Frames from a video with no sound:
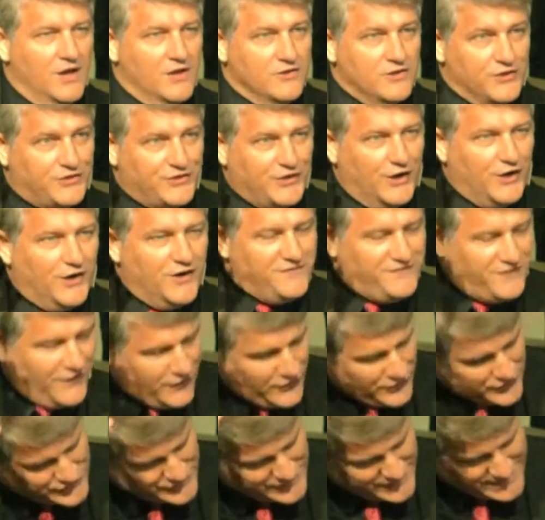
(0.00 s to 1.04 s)
The third
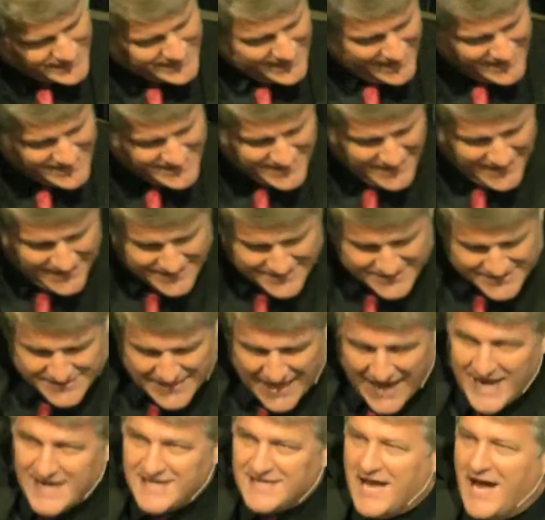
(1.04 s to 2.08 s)
verse says this
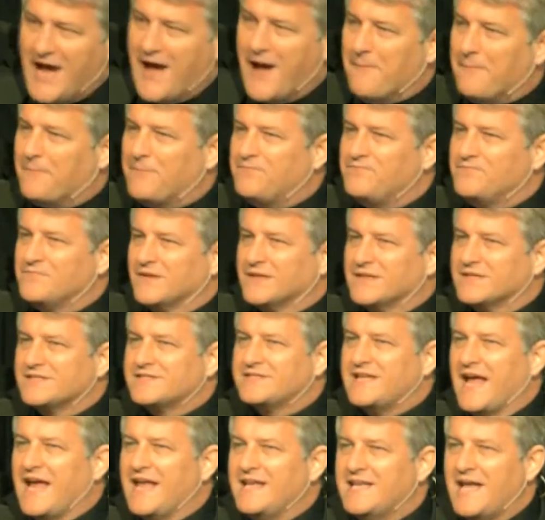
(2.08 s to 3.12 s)
Stand up,
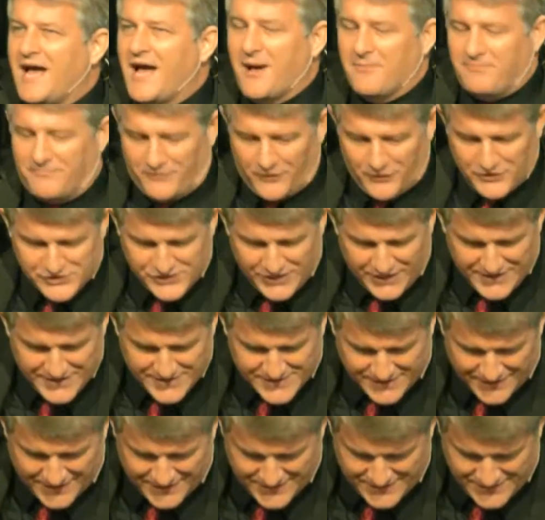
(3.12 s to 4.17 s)
stand up for
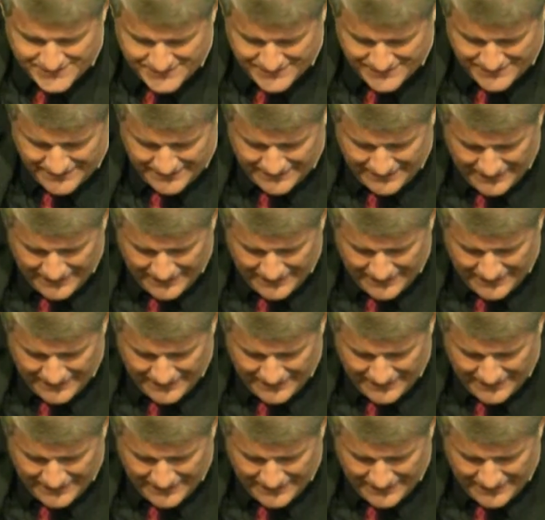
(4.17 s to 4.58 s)
Jesus.